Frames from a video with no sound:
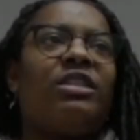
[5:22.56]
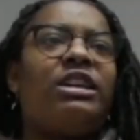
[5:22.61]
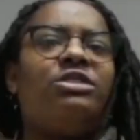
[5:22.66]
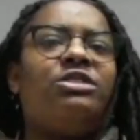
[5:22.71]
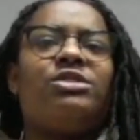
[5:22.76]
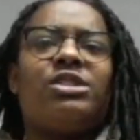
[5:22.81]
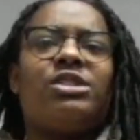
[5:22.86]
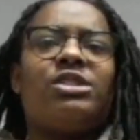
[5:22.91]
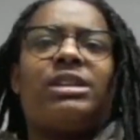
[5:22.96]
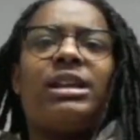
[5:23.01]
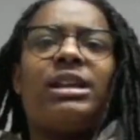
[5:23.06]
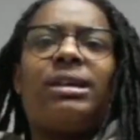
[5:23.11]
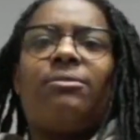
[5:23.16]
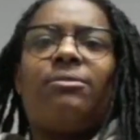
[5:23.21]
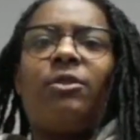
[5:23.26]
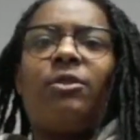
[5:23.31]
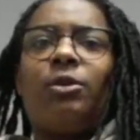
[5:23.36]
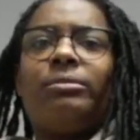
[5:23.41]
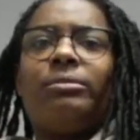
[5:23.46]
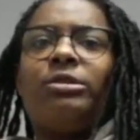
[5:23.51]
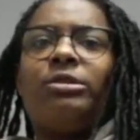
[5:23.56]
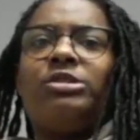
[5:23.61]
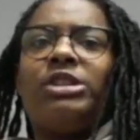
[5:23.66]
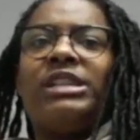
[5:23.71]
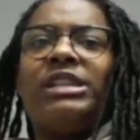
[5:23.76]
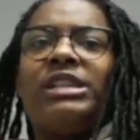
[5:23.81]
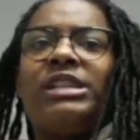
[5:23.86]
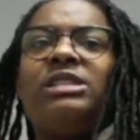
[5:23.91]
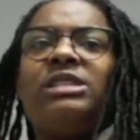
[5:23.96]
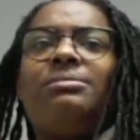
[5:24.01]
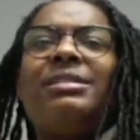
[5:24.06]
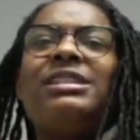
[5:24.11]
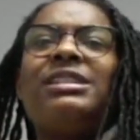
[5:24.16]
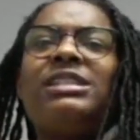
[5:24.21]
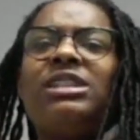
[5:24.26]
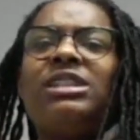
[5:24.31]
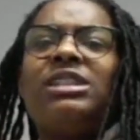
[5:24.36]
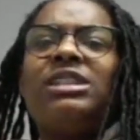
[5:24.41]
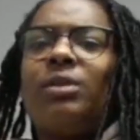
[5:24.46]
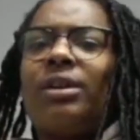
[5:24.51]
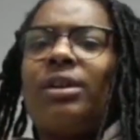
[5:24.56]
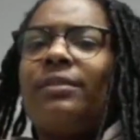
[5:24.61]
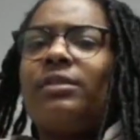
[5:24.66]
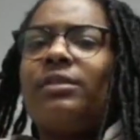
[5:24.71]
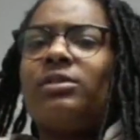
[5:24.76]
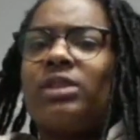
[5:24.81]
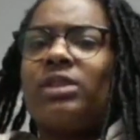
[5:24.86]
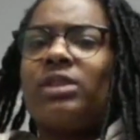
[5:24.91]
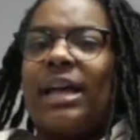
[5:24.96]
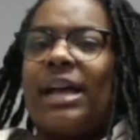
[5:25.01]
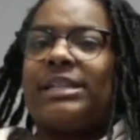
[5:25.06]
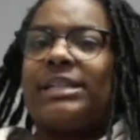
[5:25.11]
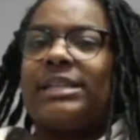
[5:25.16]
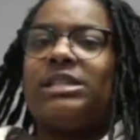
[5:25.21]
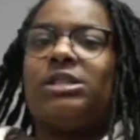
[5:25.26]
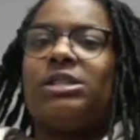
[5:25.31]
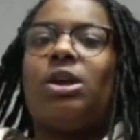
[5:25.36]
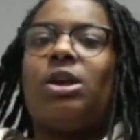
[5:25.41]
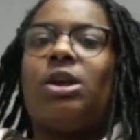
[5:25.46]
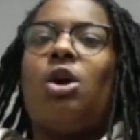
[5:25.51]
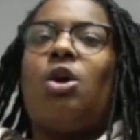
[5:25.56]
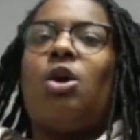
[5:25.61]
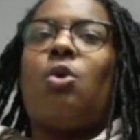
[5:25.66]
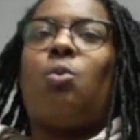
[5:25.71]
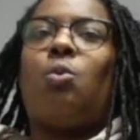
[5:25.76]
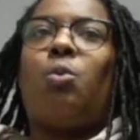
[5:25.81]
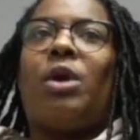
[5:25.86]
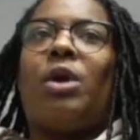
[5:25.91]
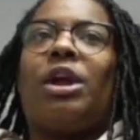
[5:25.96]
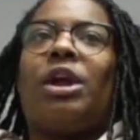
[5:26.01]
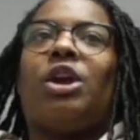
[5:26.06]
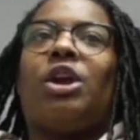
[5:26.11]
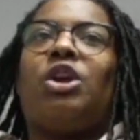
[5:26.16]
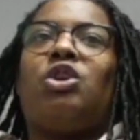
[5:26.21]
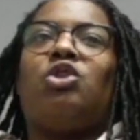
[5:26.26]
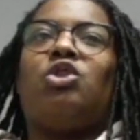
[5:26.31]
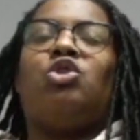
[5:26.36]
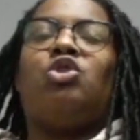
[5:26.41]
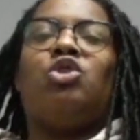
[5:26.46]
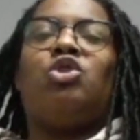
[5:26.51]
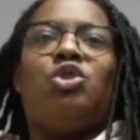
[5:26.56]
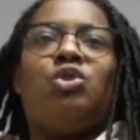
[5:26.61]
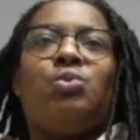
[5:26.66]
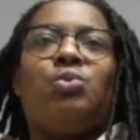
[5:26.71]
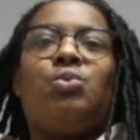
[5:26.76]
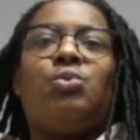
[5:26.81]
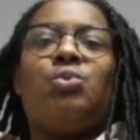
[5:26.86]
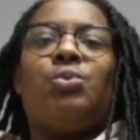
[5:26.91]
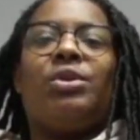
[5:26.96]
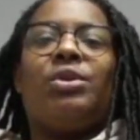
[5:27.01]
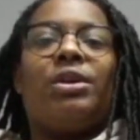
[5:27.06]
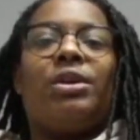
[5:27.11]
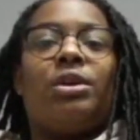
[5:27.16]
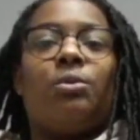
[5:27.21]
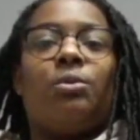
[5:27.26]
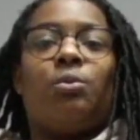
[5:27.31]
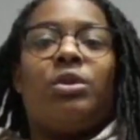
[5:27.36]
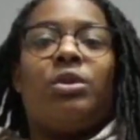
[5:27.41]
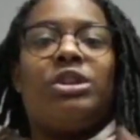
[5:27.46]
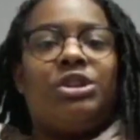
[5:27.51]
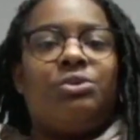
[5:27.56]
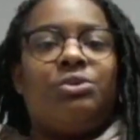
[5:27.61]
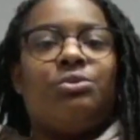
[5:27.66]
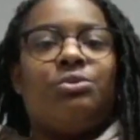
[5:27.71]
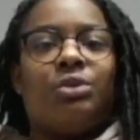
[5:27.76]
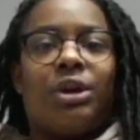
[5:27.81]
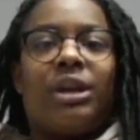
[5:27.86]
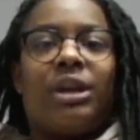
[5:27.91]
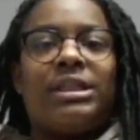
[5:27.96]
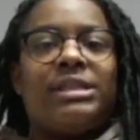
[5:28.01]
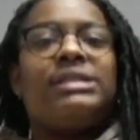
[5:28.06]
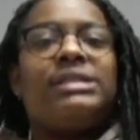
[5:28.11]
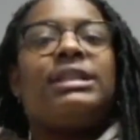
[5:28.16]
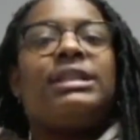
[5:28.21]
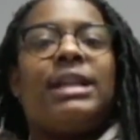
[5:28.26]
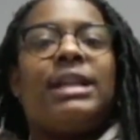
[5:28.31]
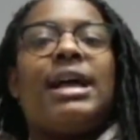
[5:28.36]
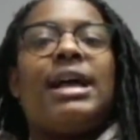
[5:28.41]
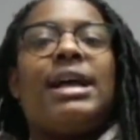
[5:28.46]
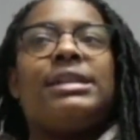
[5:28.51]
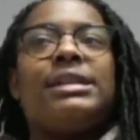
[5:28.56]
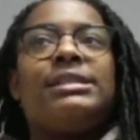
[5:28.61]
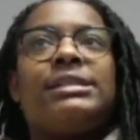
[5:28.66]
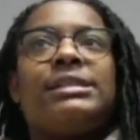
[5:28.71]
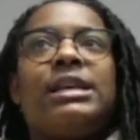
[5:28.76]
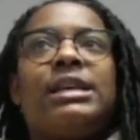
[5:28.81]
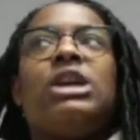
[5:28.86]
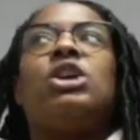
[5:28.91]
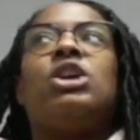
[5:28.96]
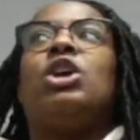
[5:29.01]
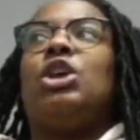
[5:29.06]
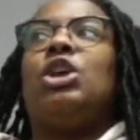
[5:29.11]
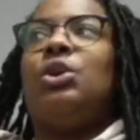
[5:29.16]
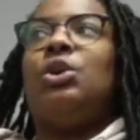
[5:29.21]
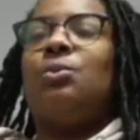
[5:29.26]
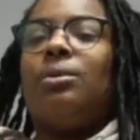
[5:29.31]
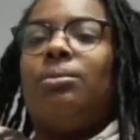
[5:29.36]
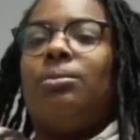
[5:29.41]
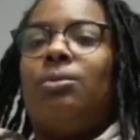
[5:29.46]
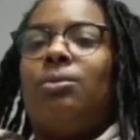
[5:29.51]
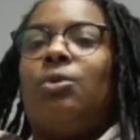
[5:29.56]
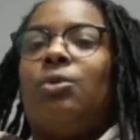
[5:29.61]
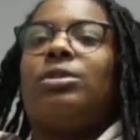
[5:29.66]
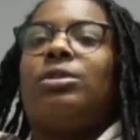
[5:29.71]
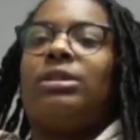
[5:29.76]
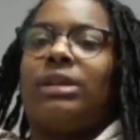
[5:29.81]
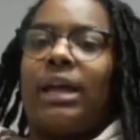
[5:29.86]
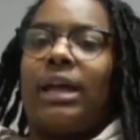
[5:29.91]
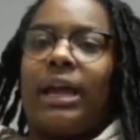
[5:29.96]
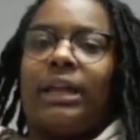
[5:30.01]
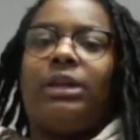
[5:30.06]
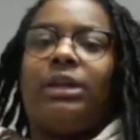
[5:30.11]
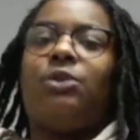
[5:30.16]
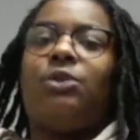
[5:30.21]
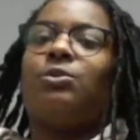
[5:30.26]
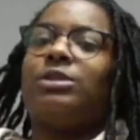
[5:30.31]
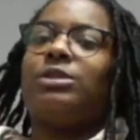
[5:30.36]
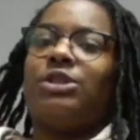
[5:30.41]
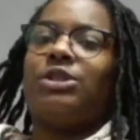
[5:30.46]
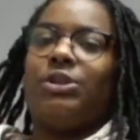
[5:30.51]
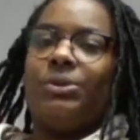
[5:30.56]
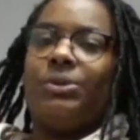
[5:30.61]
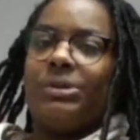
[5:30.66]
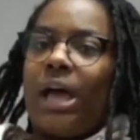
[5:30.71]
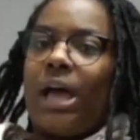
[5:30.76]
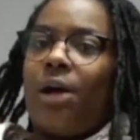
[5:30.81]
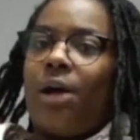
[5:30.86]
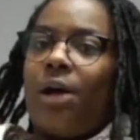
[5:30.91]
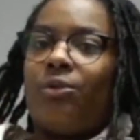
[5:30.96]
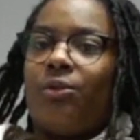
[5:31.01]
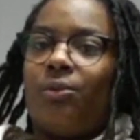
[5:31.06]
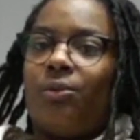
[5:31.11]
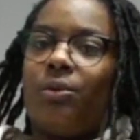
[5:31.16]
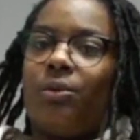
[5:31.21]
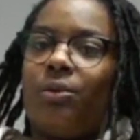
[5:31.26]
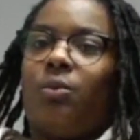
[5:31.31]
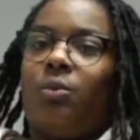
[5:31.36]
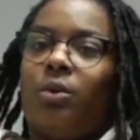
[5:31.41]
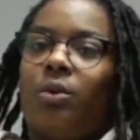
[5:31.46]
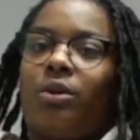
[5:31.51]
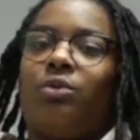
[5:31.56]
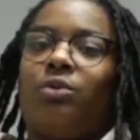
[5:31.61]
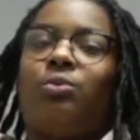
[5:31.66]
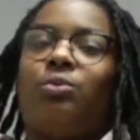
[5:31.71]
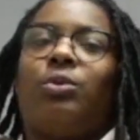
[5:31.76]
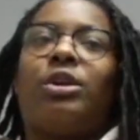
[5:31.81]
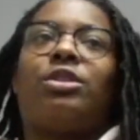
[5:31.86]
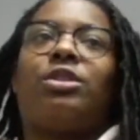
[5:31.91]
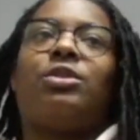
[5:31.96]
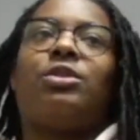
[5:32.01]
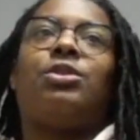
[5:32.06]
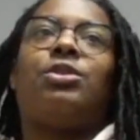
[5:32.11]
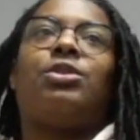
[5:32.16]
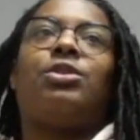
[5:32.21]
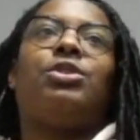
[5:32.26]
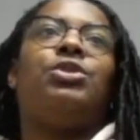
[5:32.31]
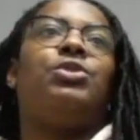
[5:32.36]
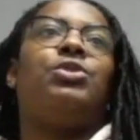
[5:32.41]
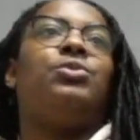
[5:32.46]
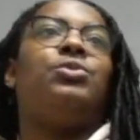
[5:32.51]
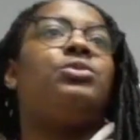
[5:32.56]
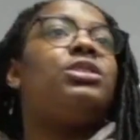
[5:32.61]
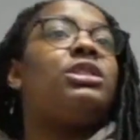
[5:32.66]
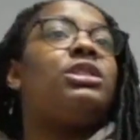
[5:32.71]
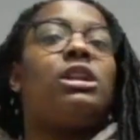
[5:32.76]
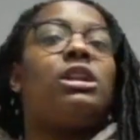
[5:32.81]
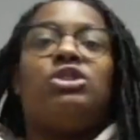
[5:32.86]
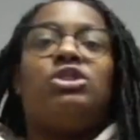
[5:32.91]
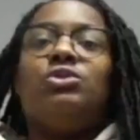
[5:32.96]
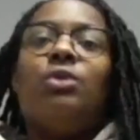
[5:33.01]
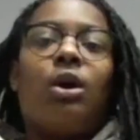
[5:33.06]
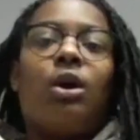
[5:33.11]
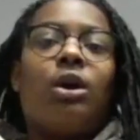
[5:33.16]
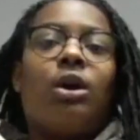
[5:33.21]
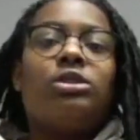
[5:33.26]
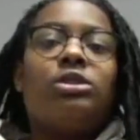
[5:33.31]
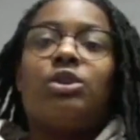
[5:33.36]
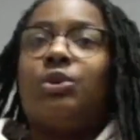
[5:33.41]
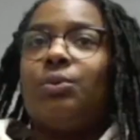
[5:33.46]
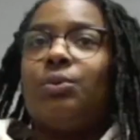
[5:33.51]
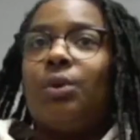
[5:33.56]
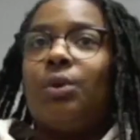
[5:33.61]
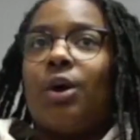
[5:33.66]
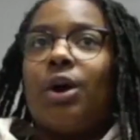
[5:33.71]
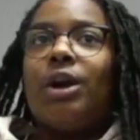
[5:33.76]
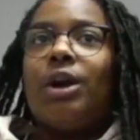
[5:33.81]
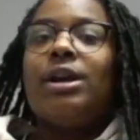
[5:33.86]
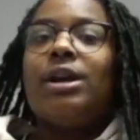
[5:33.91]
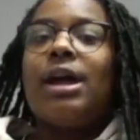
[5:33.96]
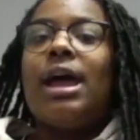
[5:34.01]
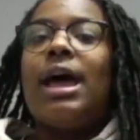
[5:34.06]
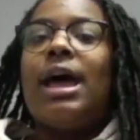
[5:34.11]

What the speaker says: like you should sign up for criminal justice because it's one of those classes where what you learn in this class, you are more than likely going to use out in the real world. Whether you think that you aren't or you are,